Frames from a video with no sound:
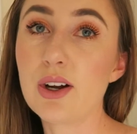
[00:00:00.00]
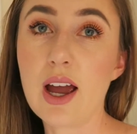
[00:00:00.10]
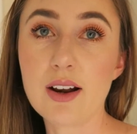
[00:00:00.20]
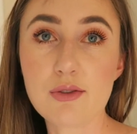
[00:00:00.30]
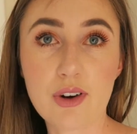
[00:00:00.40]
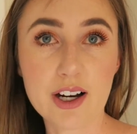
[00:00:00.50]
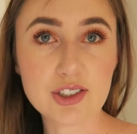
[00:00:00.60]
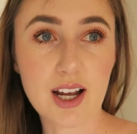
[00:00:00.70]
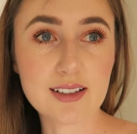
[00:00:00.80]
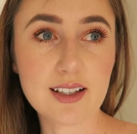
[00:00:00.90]
and
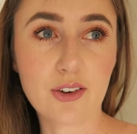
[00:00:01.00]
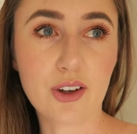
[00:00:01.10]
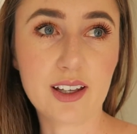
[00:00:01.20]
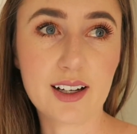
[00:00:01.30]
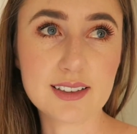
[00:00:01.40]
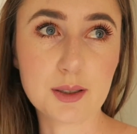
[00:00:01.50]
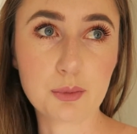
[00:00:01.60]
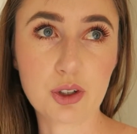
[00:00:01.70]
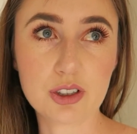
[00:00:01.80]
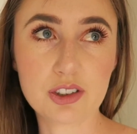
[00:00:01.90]
rush out and go and get us
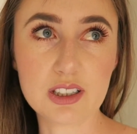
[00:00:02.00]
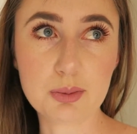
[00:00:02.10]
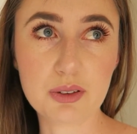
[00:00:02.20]
some groceries